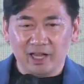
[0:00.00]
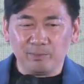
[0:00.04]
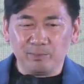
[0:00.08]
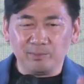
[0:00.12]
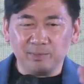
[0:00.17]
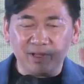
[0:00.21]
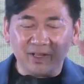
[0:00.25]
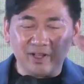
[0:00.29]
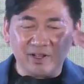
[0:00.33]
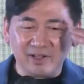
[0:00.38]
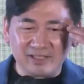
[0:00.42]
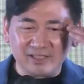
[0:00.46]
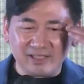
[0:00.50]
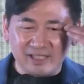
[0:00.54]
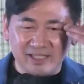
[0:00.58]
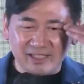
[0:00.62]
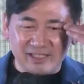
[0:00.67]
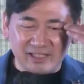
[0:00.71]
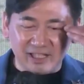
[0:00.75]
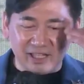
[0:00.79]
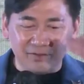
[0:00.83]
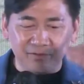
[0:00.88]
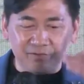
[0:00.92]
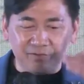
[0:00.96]
And because
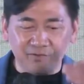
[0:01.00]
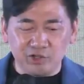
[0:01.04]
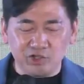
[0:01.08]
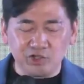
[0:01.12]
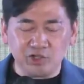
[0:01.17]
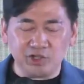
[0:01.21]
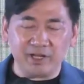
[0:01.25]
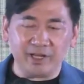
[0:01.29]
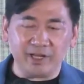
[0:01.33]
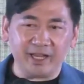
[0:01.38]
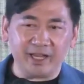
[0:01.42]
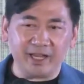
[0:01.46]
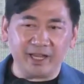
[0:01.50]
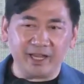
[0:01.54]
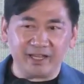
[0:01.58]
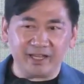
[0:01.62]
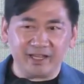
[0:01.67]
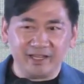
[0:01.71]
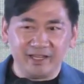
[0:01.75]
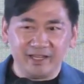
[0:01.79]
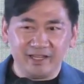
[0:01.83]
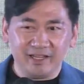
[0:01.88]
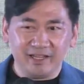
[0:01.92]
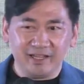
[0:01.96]
it's envisioning it,
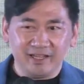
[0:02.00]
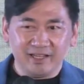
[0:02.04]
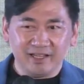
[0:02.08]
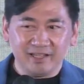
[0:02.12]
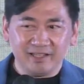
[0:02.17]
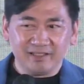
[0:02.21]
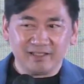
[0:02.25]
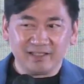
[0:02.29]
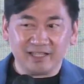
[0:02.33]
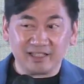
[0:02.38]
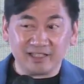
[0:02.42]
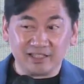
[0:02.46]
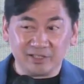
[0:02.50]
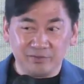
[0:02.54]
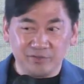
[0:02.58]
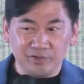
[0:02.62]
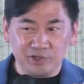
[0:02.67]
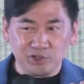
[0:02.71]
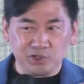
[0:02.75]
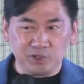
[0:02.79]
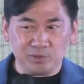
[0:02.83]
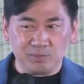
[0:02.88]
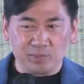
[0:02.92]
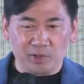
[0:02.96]
that's the
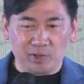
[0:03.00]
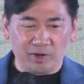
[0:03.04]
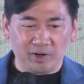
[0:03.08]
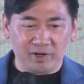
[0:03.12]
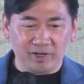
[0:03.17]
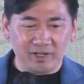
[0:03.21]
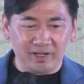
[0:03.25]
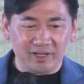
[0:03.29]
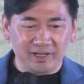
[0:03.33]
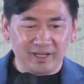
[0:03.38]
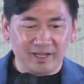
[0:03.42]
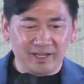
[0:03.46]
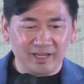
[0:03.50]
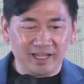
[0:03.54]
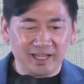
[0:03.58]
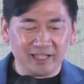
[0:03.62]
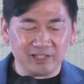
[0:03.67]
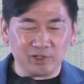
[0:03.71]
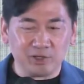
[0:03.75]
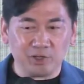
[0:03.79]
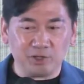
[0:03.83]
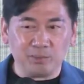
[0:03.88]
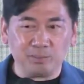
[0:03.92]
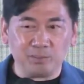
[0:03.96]
vision part.
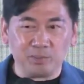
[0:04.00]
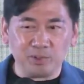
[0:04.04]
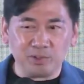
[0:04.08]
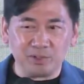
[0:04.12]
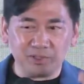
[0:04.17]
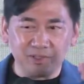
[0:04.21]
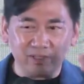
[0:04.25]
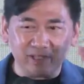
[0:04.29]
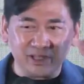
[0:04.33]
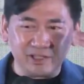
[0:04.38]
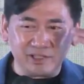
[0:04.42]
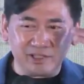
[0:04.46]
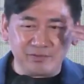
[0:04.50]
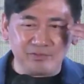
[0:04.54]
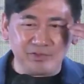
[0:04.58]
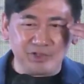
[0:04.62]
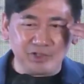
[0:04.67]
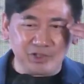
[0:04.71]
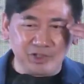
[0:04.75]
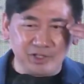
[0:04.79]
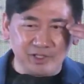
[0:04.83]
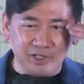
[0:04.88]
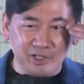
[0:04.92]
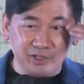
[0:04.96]
It's gonna put this
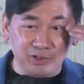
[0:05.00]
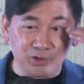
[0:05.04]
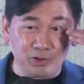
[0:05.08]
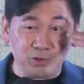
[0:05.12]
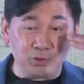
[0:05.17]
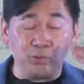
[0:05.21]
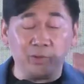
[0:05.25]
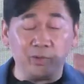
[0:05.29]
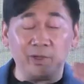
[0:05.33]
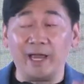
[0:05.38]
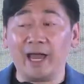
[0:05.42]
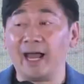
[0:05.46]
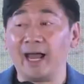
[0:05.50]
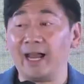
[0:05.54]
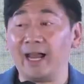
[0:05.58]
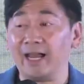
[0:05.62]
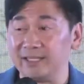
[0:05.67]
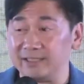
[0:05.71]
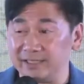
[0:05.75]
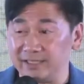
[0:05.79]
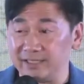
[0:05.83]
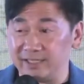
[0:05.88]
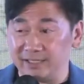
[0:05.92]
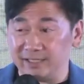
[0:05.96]
vision into
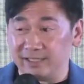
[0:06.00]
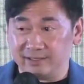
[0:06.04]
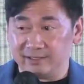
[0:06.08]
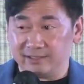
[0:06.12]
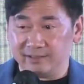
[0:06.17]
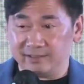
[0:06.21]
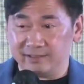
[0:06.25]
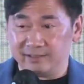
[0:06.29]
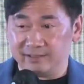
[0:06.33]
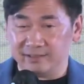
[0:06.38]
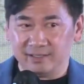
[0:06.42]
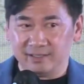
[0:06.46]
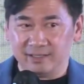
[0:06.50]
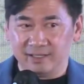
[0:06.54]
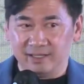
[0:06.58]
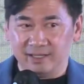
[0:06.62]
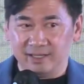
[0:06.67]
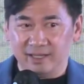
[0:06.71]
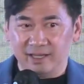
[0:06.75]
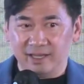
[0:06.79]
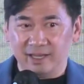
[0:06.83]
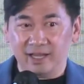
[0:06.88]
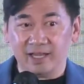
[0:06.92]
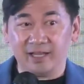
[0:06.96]
reality.
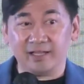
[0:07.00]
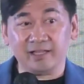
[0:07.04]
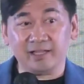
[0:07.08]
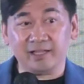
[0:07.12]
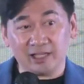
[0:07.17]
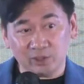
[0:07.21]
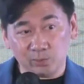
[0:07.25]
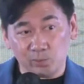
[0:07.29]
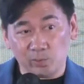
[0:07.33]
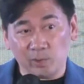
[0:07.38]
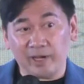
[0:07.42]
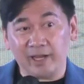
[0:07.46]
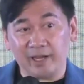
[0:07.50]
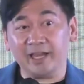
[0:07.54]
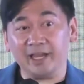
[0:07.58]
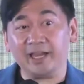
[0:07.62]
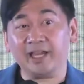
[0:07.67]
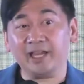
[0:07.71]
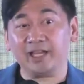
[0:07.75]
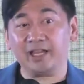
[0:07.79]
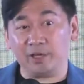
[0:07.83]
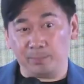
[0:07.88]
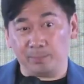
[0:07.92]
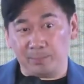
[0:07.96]
And that's why
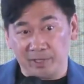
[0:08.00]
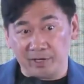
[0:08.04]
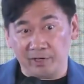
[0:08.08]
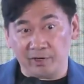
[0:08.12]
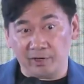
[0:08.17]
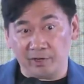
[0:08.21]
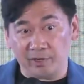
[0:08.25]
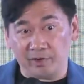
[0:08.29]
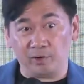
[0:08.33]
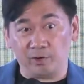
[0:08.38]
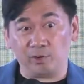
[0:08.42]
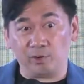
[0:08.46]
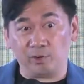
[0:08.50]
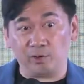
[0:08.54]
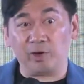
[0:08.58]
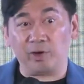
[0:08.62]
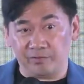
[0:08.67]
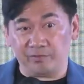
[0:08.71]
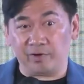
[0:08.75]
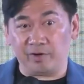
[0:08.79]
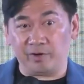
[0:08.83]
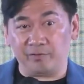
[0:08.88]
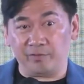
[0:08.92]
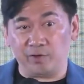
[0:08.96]
it can appear right
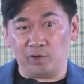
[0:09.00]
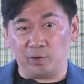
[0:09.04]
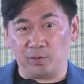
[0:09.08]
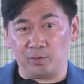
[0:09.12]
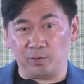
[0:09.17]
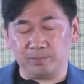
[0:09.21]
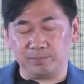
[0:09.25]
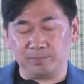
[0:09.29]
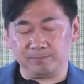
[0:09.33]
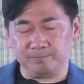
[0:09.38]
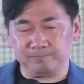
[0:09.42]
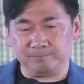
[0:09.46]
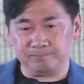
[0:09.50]
in front of you.